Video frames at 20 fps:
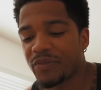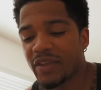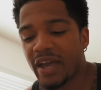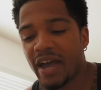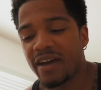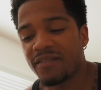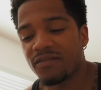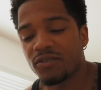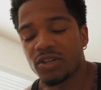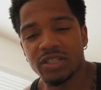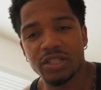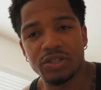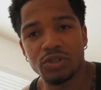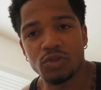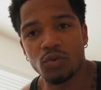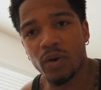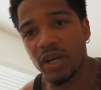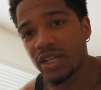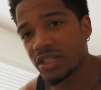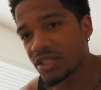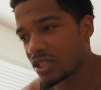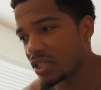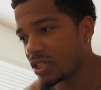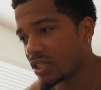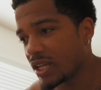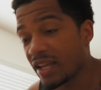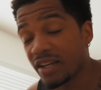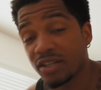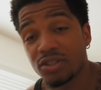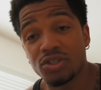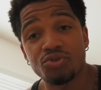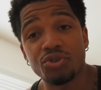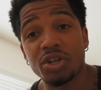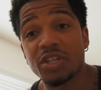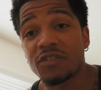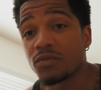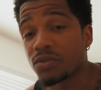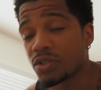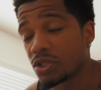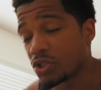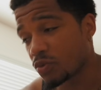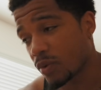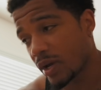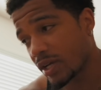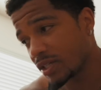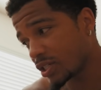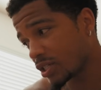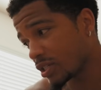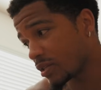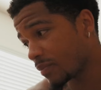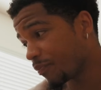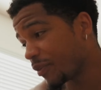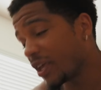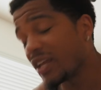adverse situation, any stressful situation,